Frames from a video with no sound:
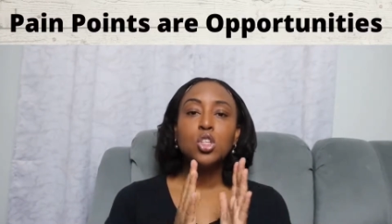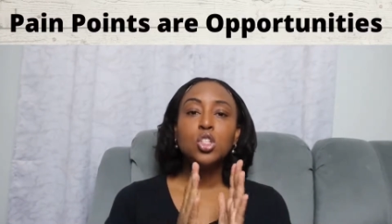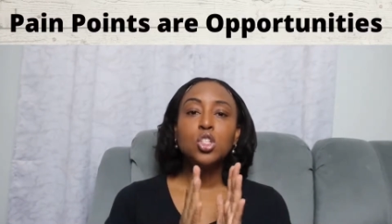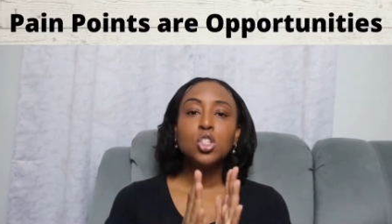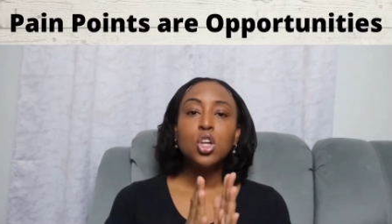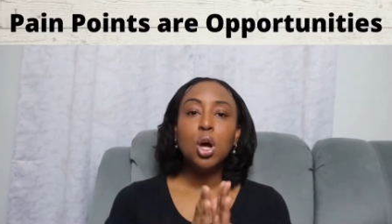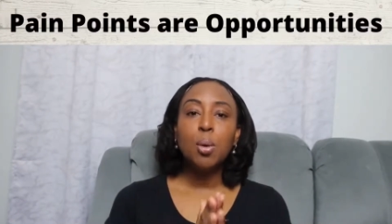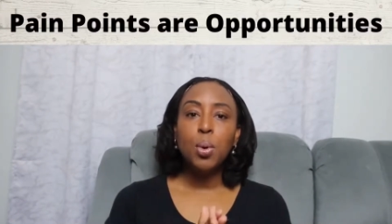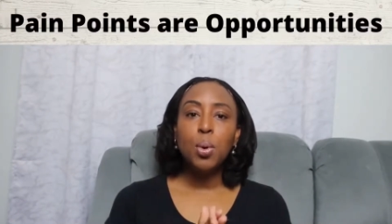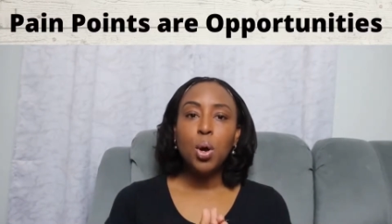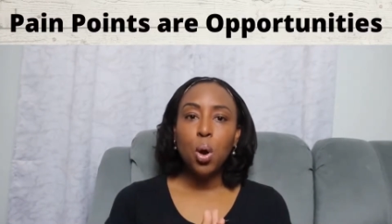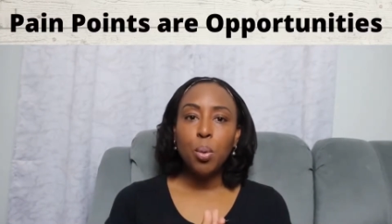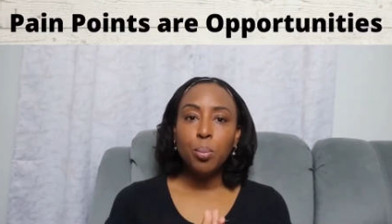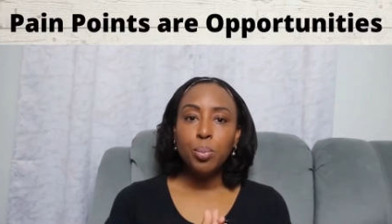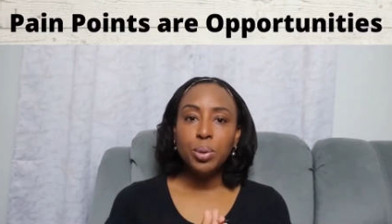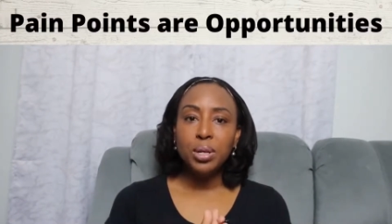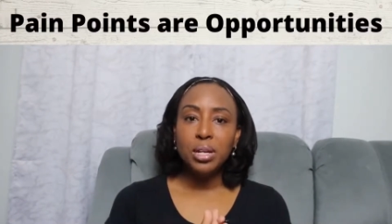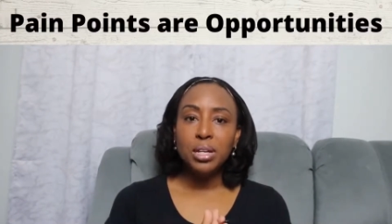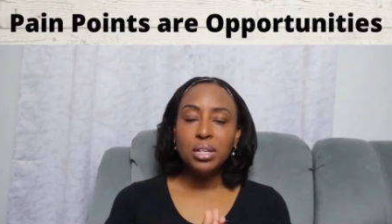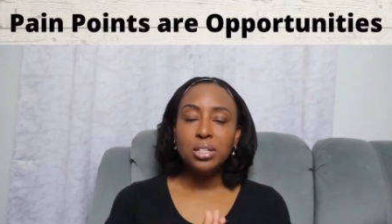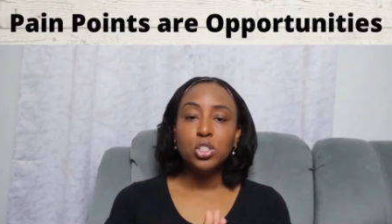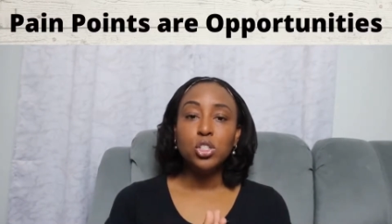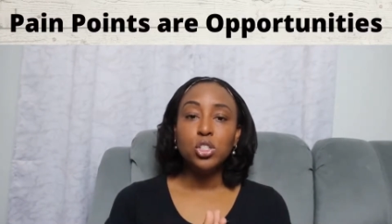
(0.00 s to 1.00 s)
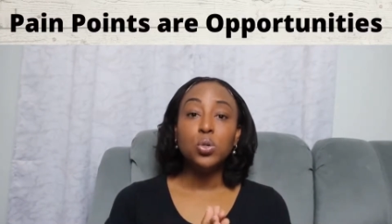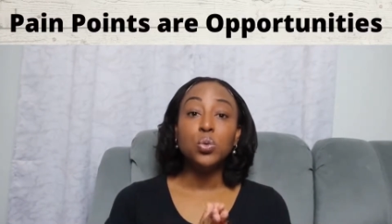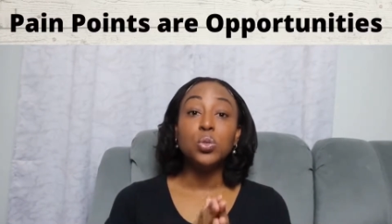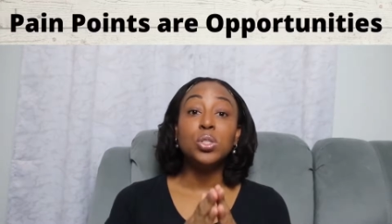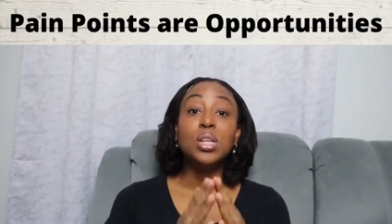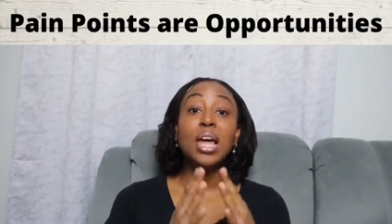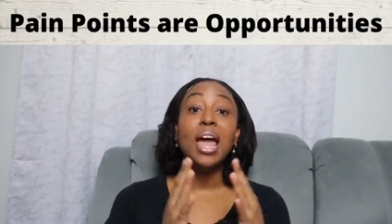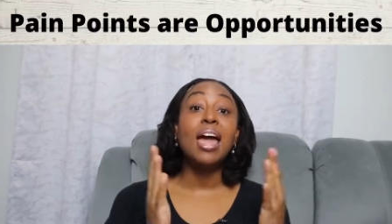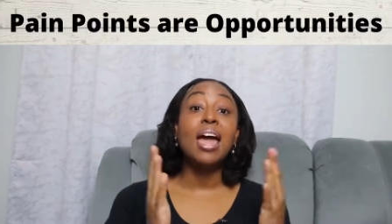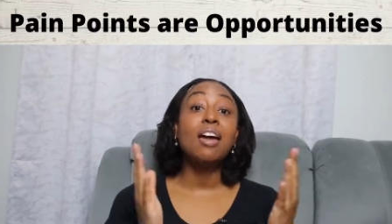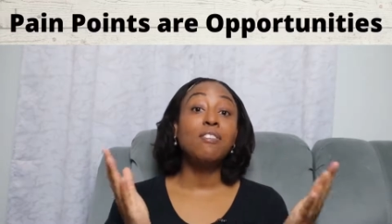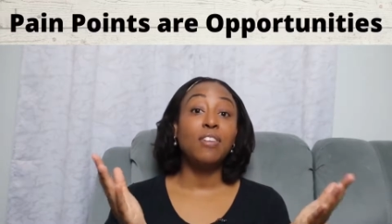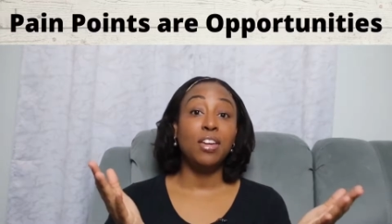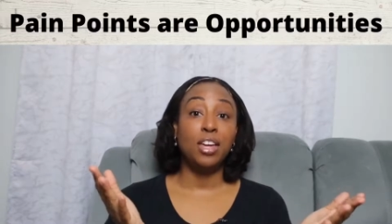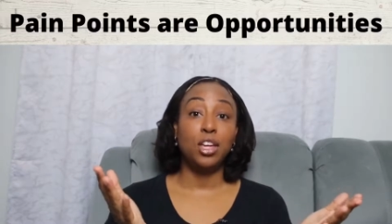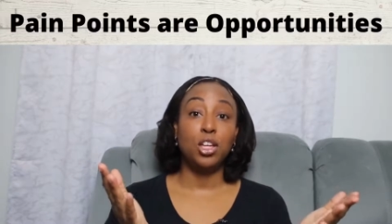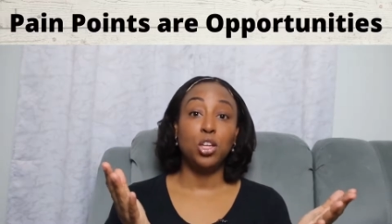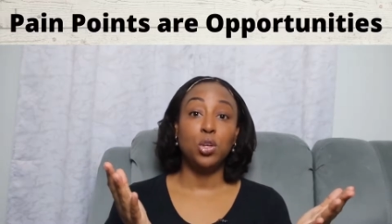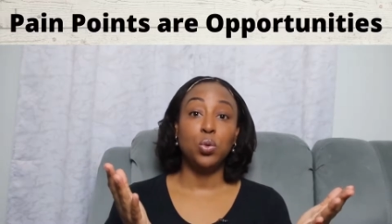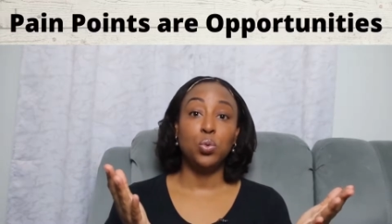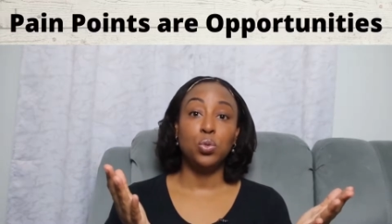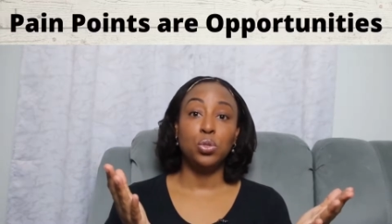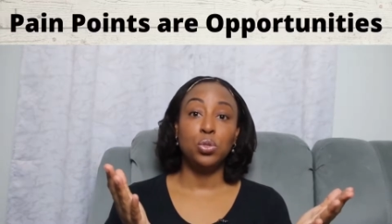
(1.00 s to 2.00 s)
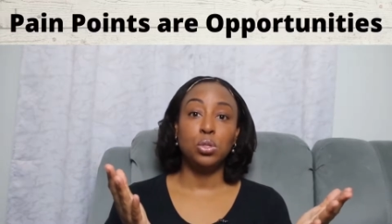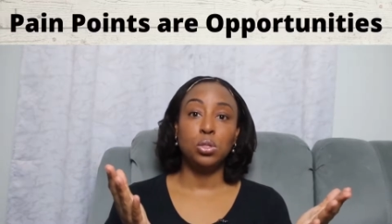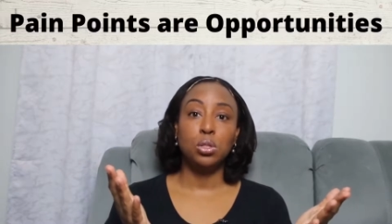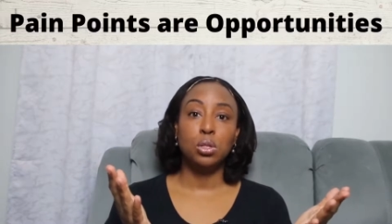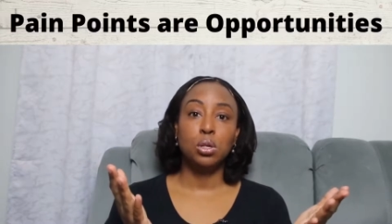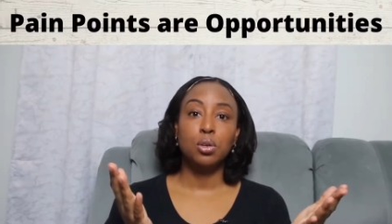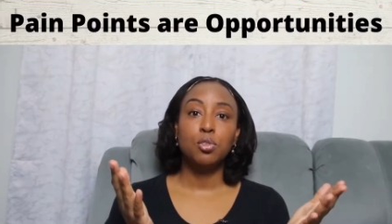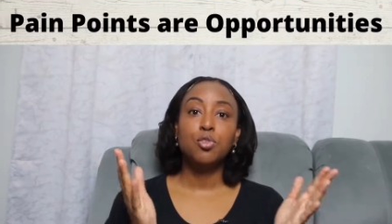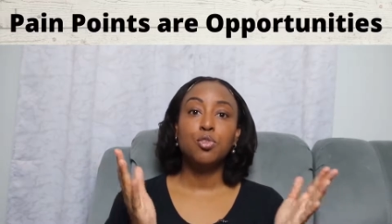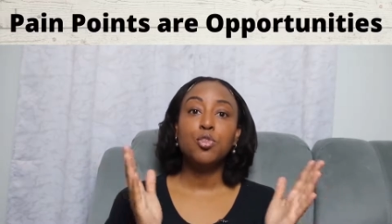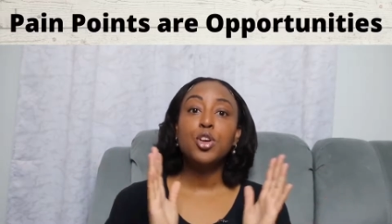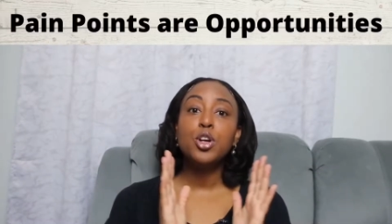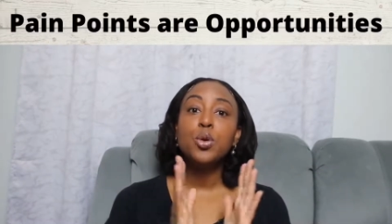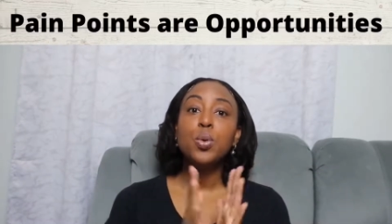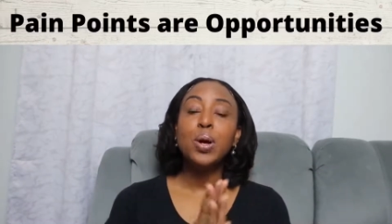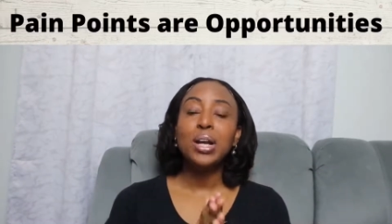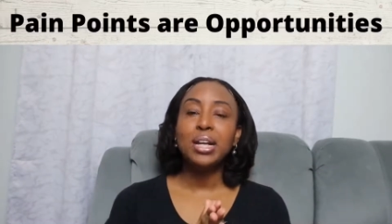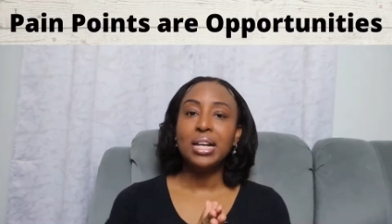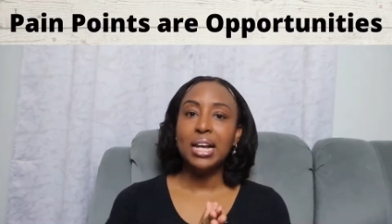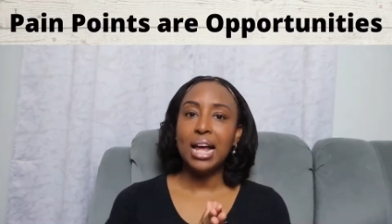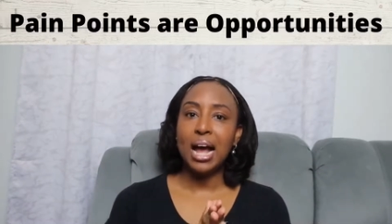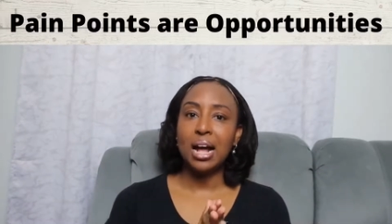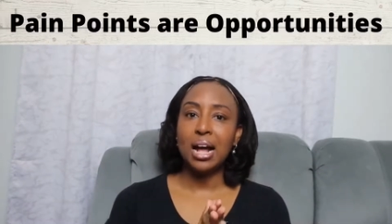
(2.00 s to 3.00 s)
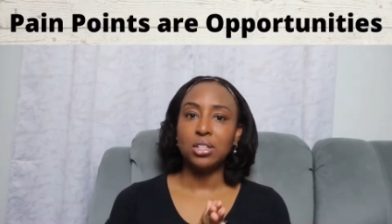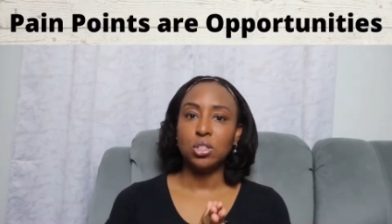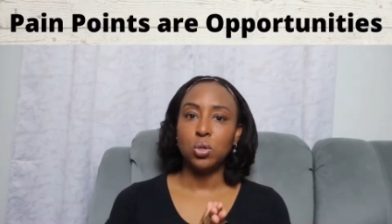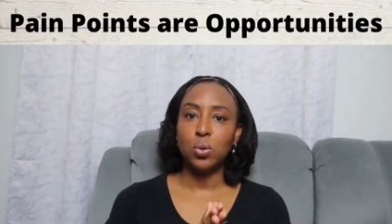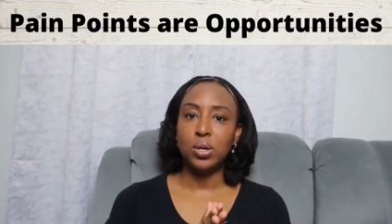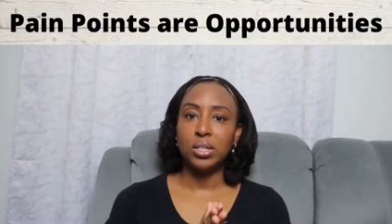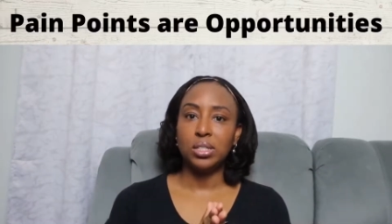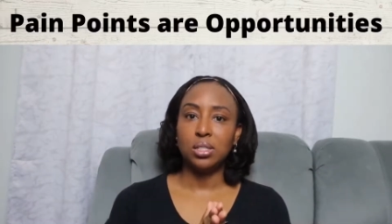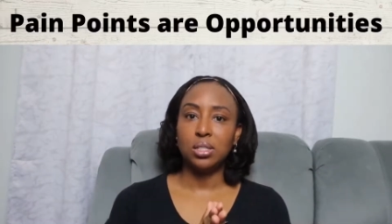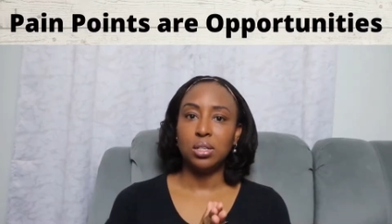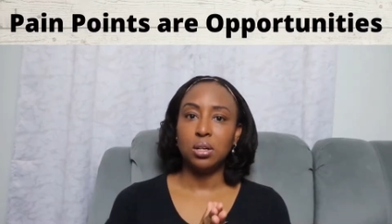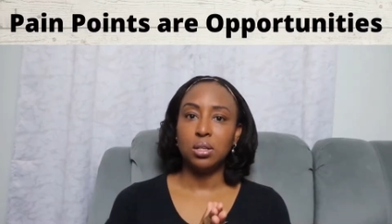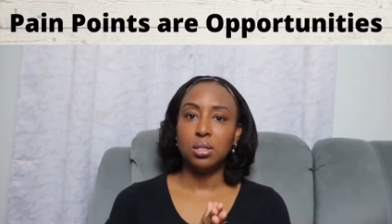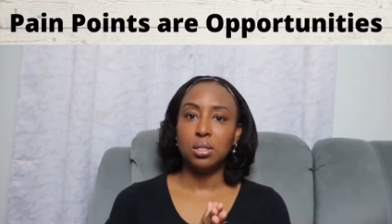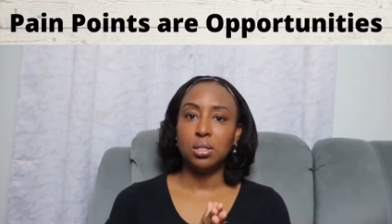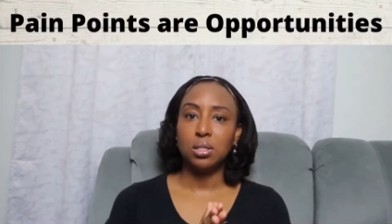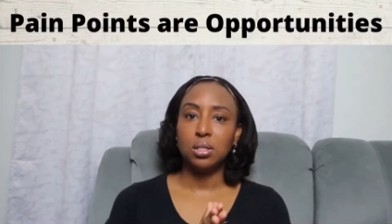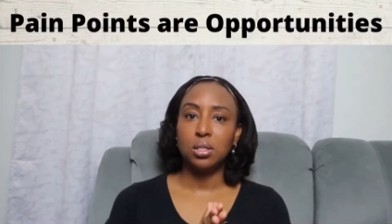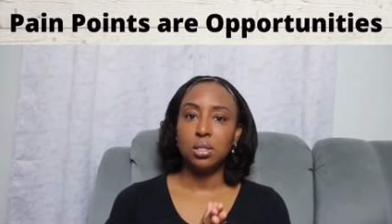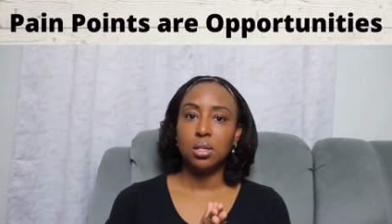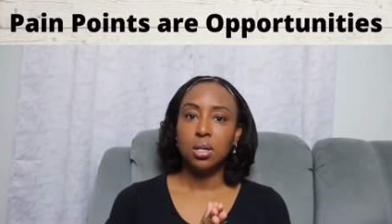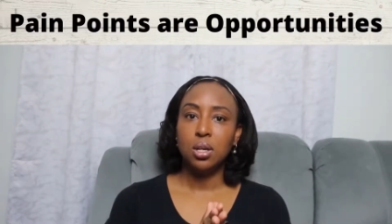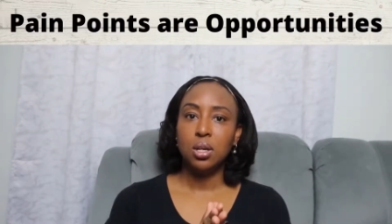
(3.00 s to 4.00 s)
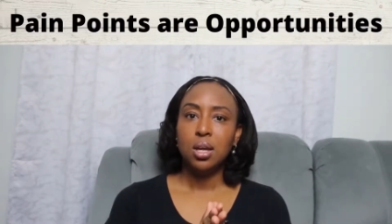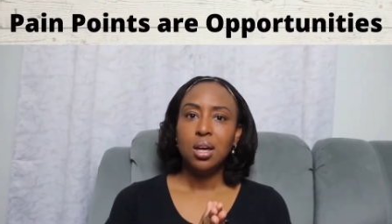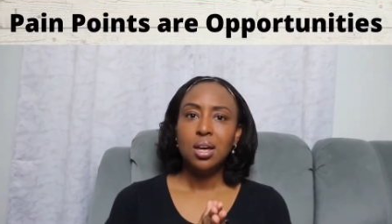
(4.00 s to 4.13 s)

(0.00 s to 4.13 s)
Some companies use FAQs, frequently asked questions.